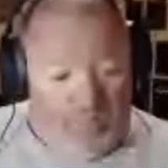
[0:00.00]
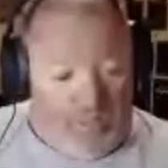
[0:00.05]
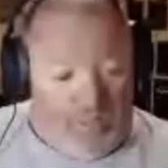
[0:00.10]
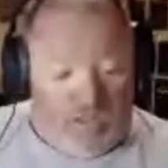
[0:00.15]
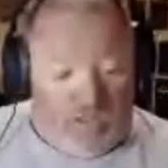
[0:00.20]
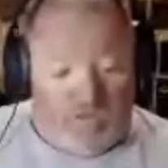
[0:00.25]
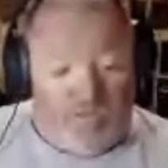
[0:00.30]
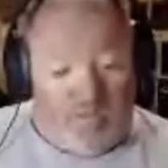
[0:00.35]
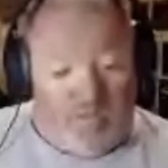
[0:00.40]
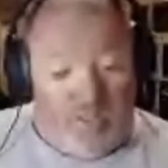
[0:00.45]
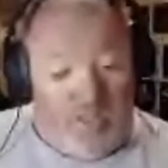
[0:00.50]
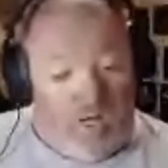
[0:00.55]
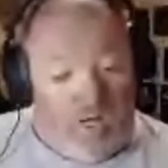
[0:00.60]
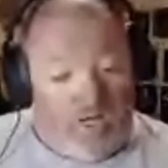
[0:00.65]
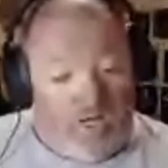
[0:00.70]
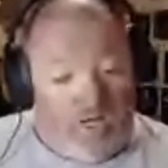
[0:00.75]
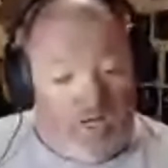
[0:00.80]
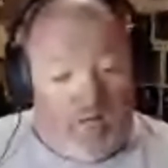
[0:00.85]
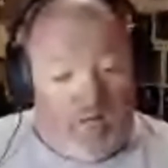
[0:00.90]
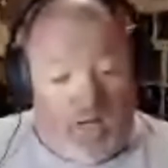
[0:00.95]
up, I think,
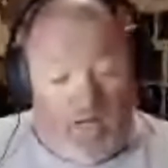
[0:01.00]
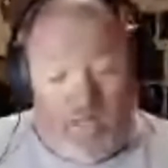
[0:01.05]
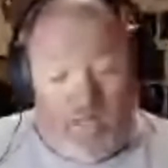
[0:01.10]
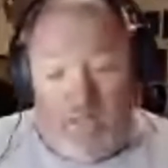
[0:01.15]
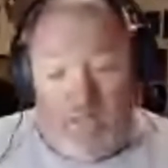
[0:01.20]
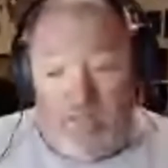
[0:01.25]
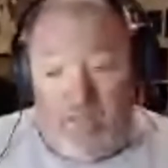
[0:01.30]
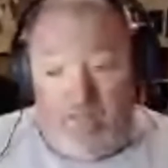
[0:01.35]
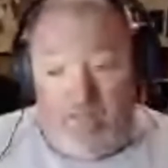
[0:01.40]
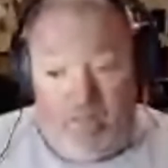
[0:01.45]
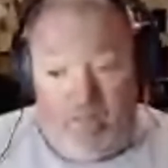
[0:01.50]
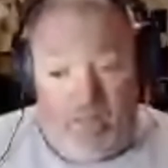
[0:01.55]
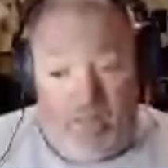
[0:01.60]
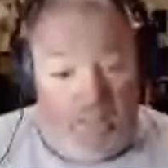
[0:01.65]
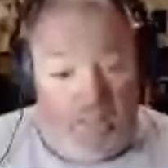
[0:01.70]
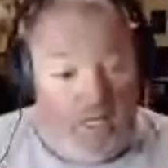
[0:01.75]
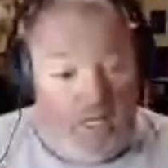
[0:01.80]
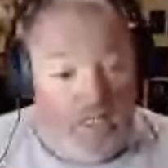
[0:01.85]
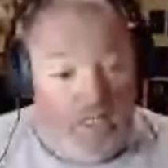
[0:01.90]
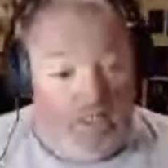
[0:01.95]
18th place out of
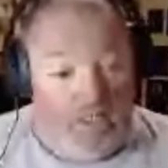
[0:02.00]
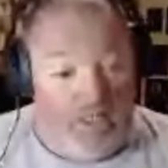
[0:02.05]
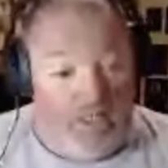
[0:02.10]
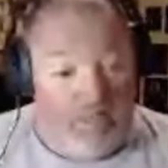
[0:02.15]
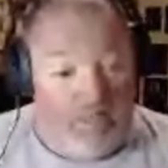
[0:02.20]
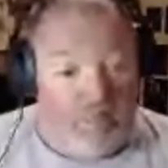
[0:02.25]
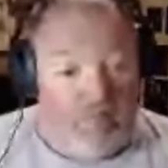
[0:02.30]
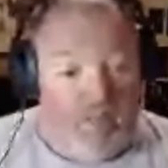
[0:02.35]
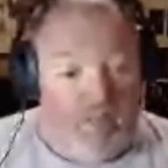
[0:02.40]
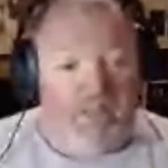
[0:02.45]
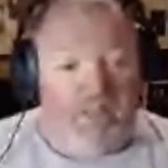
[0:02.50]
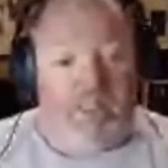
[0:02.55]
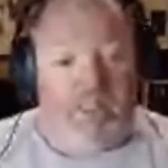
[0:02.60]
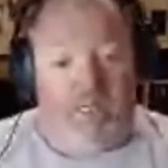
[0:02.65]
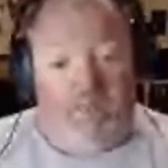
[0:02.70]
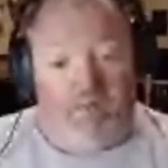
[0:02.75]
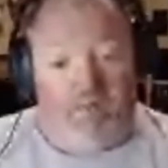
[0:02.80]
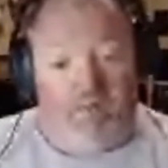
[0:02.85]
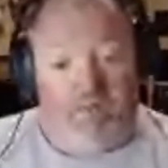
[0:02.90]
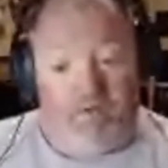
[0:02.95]
24 guys,
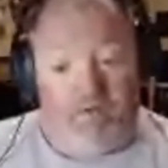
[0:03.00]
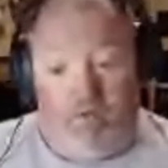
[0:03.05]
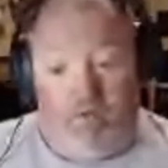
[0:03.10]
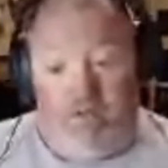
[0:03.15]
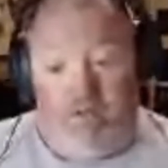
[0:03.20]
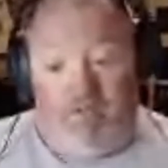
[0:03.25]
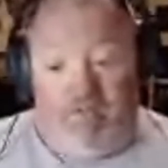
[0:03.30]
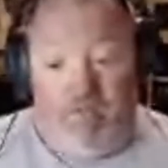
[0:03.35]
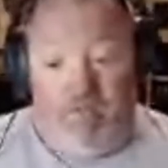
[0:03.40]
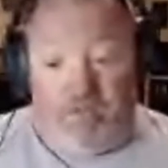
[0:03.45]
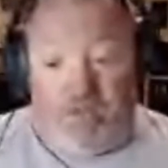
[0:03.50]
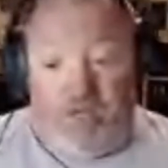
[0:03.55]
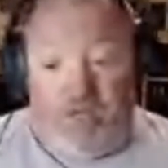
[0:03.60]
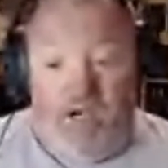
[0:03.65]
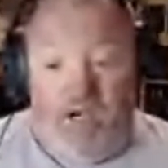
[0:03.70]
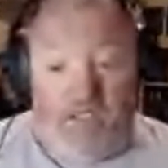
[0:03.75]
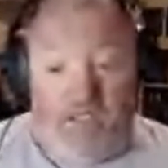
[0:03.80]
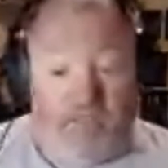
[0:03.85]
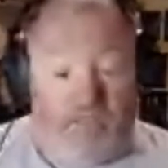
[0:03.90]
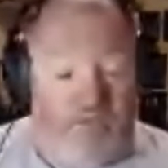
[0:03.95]
so it was not a good
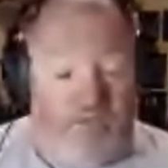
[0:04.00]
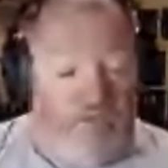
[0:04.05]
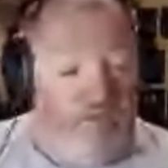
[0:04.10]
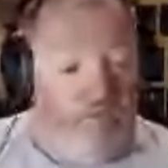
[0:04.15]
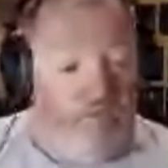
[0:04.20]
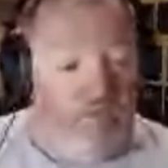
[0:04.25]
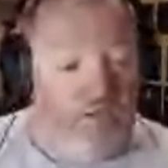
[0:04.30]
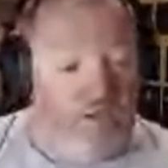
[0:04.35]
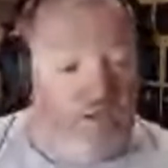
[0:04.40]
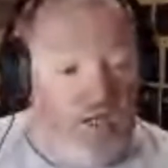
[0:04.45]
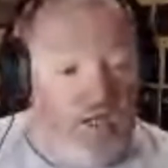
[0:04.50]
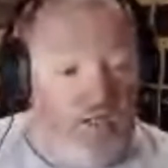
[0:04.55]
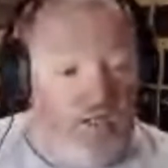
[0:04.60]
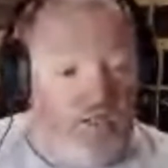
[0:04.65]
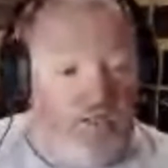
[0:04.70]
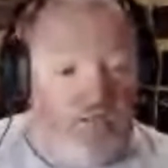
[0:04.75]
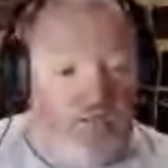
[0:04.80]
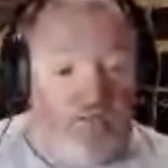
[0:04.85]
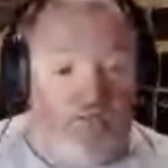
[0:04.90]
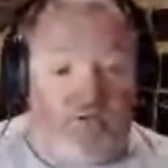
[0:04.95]
tournament for me at
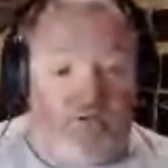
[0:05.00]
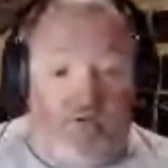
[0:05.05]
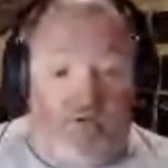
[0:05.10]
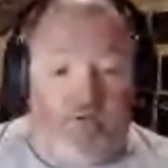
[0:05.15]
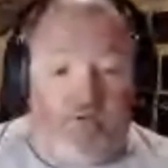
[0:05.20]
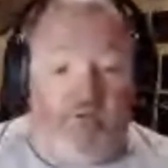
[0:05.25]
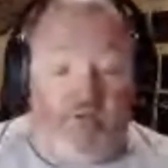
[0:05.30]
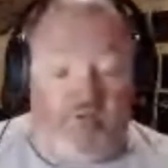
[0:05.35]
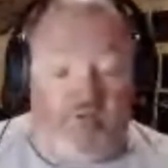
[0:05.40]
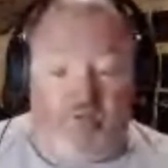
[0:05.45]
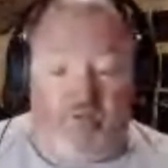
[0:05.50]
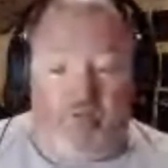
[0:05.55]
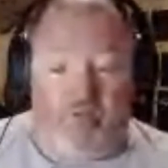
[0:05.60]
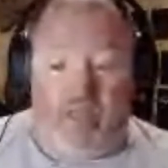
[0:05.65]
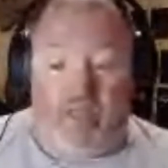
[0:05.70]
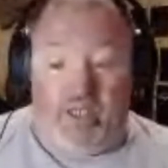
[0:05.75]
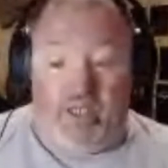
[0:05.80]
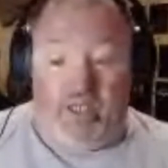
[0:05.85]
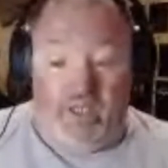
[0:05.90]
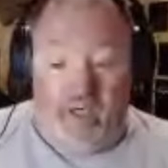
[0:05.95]
all.
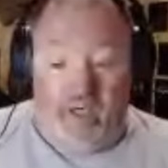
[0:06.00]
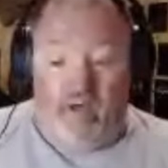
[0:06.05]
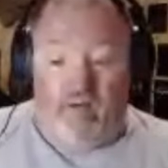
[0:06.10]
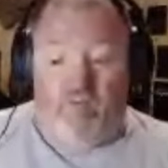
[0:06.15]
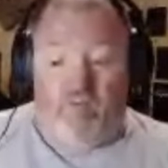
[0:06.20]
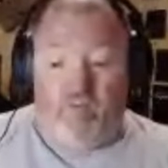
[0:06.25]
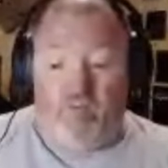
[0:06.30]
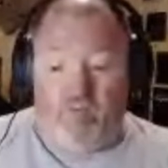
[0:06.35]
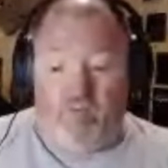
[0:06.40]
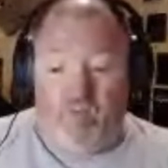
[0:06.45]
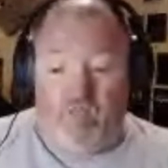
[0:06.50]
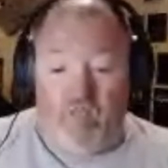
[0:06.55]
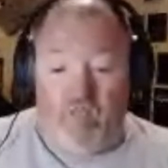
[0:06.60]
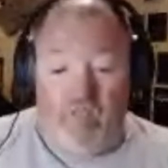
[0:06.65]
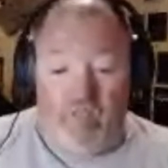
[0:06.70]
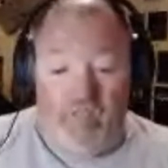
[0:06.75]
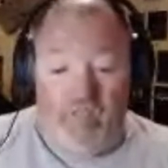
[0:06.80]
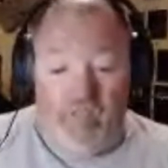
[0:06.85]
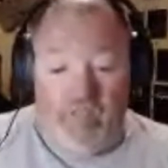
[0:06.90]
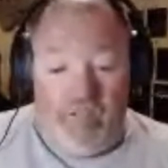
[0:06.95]
But
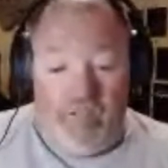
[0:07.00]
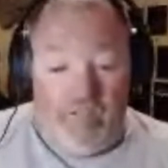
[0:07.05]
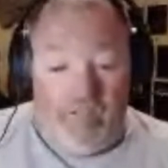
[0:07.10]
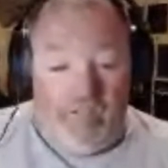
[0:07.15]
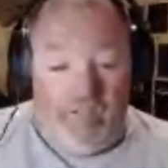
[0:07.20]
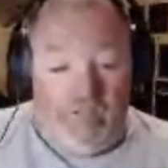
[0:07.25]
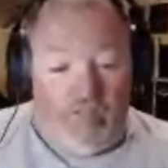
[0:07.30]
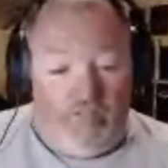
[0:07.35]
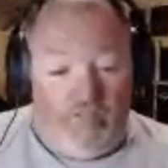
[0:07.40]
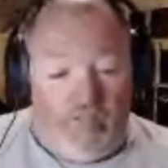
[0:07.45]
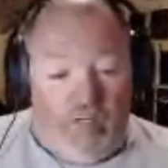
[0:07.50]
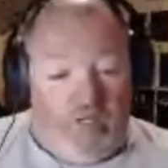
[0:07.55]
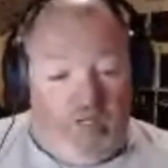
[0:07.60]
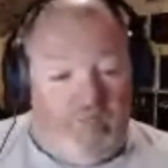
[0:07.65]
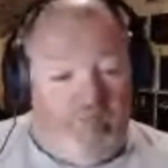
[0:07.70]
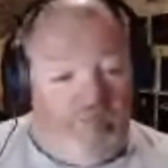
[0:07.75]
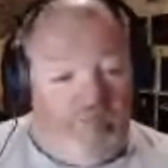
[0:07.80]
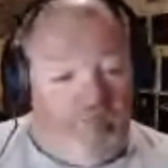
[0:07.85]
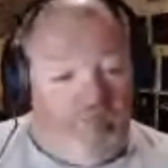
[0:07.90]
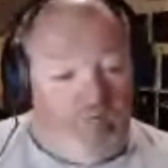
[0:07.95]
you
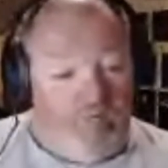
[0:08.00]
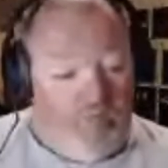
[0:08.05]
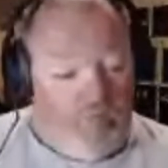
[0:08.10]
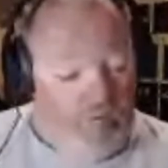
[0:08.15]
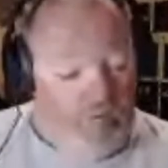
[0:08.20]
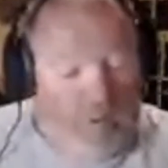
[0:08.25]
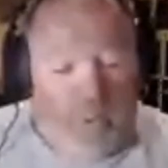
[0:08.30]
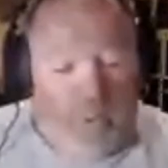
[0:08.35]
have those.